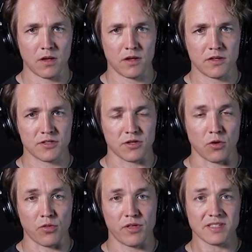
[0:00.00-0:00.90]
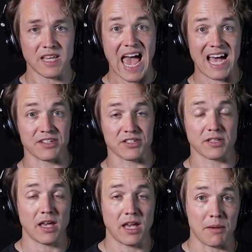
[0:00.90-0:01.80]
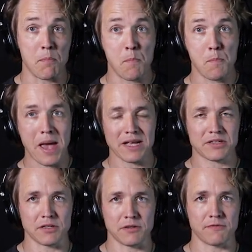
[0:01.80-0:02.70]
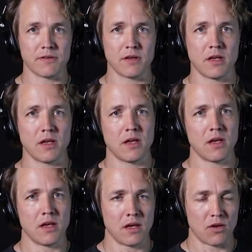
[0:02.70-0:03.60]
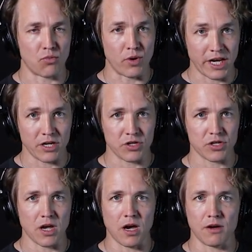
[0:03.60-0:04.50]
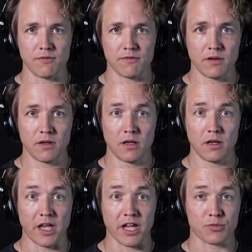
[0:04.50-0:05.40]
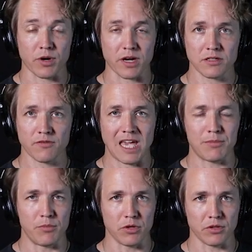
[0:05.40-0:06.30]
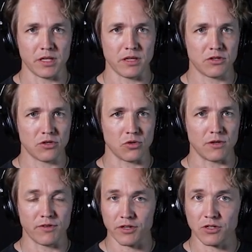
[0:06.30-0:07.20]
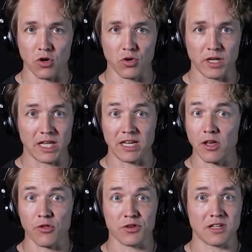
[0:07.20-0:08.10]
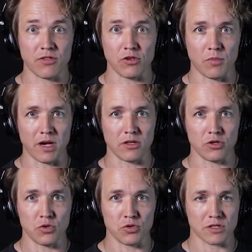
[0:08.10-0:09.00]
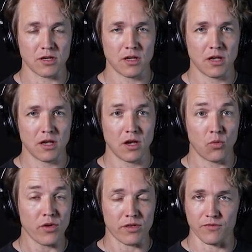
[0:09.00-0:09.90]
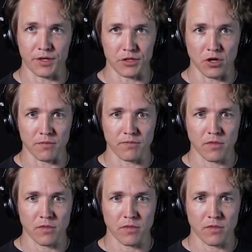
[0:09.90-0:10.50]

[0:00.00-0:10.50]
So this adds a massive range of expressive capability to Infinitone and any other synth you might use with Infinitone.